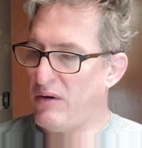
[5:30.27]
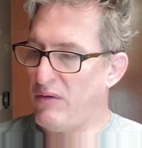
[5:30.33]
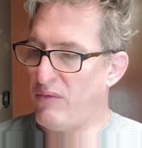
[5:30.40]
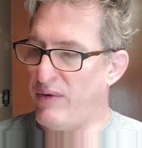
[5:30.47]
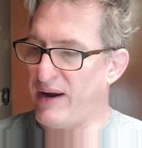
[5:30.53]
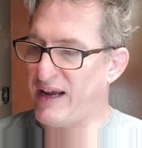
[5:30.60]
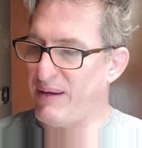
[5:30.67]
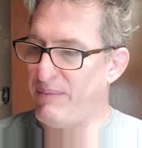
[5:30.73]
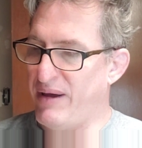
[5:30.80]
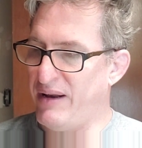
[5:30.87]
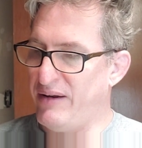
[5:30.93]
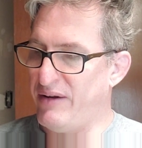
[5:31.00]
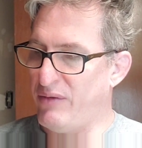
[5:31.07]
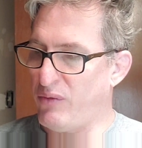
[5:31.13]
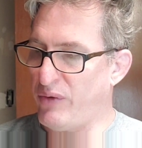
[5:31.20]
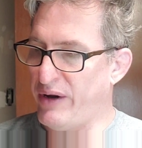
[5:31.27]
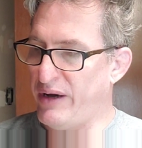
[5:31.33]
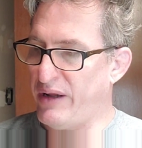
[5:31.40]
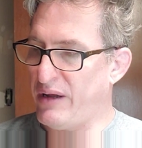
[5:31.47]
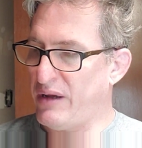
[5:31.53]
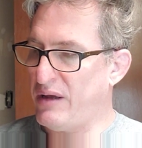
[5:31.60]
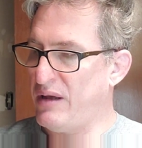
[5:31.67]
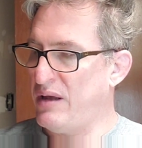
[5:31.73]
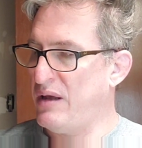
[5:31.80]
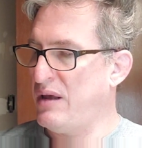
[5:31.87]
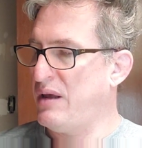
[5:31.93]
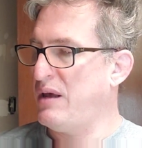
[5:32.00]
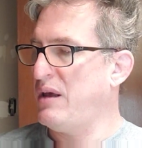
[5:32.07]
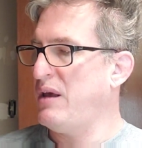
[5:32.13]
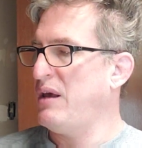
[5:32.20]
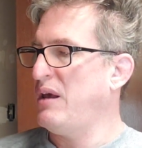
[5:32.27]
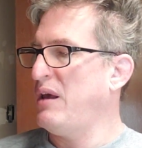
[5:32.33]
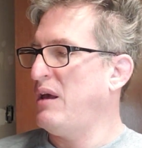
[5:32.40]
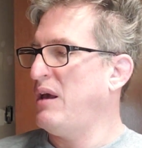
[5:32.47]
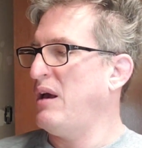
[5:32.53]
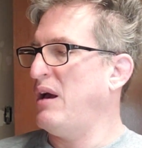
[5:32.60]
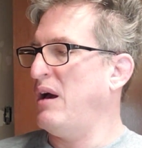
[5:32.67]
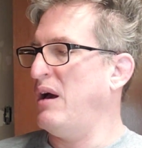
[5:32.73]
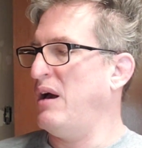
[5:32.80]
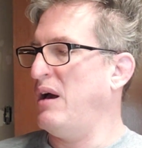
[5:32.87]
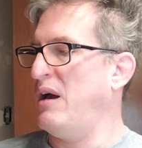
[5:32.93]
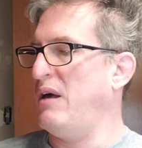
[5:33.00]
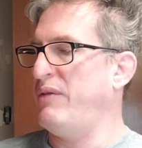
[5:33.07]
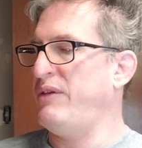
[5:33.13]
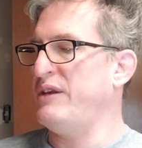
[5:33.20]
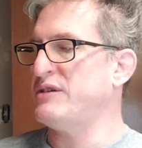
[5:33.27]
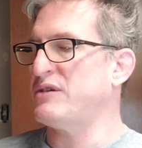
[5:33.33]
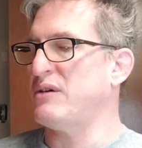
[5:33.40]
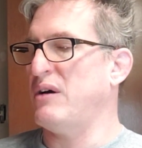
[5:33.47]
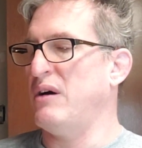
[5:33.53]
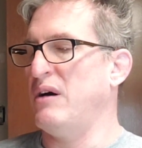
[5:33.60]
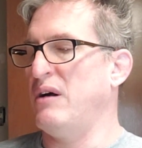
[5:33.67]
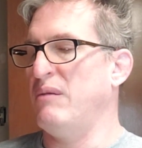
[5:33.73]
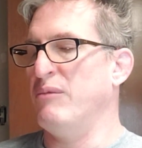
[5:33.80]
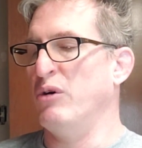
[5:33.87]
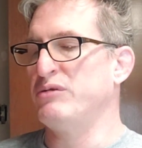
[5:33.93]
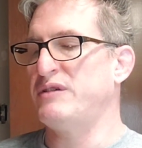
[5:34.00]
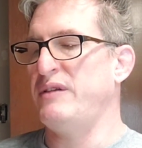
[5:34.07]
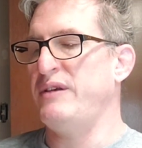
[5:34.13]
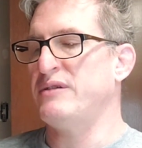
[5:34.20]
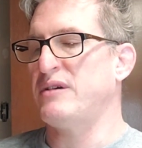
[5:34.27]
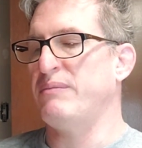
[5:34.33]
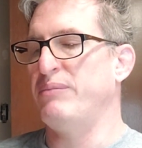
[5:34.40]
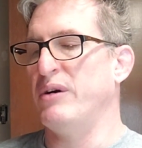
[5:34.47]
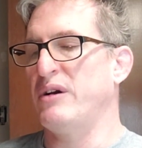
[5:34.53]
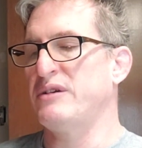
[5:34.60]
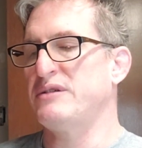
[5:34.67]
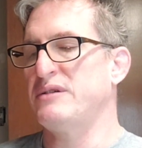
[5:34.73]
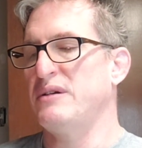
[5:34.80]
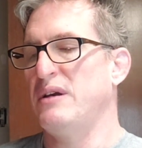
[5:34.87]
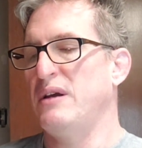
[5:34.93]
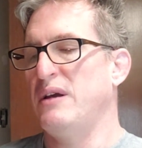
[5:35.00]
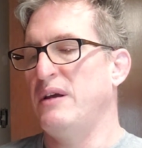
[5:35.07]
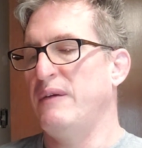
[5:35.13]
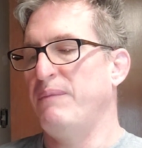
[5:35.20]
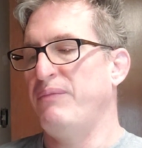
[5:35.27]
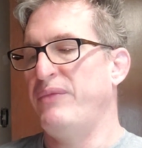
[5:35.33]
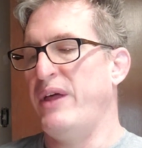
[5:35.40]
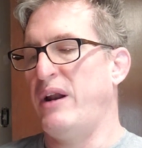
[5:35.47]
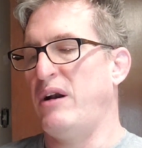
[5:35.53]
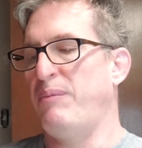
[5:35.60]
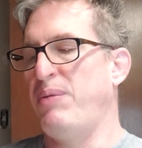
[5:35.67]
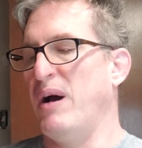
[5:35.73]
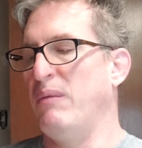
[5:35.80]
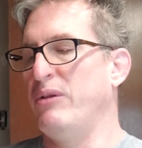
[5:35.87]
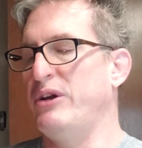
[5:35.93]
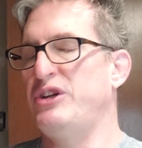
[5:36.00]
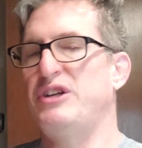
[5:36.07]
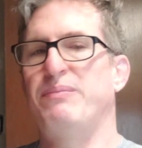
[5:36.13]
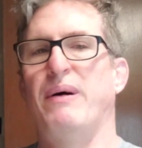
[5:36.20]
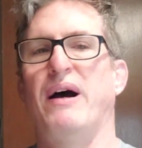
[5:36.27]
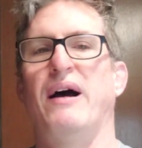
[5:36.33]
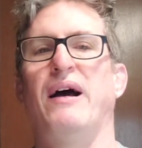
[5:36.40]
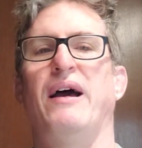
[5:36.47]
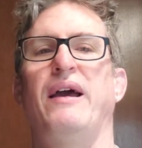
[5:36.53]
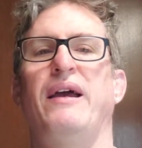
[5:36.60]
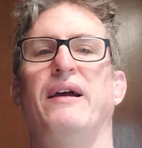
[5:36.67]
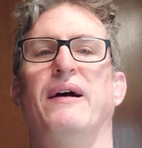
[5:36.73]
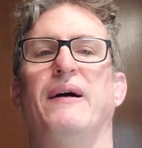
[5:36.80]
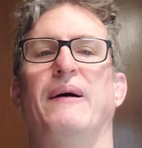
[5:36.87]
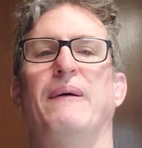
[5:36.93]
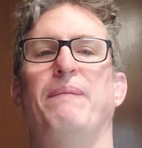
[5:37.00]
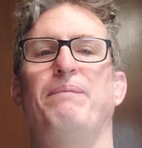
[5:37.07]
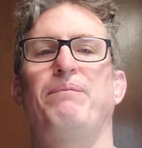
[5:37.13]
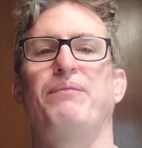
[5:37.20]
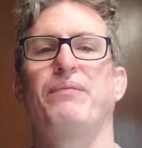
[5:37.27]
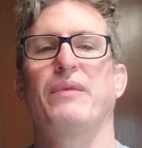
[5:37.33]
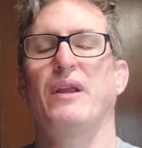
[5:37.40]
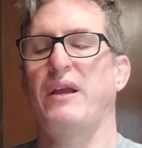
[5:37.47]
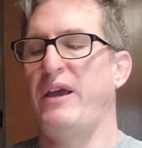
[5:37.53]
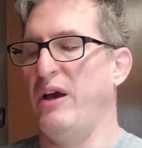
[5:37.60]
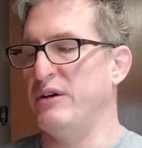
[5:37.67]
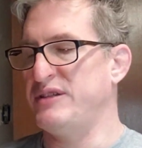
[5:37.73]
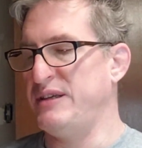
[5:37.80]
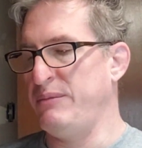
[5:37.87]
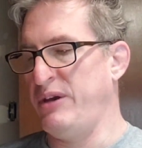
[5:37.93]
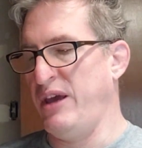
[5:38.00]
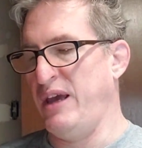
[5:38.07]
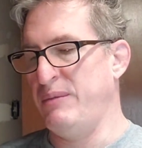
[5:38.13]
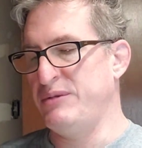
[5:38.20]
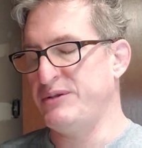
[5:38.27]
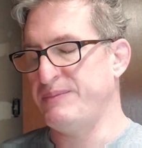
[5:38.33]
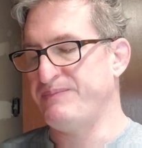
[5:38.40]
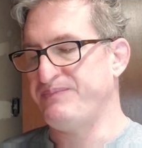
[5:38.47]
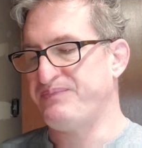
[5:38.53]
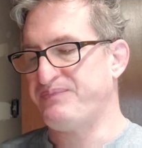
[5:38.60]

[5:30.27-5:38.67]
Recommended reading. Most of these are books that are published by Chaosium Games.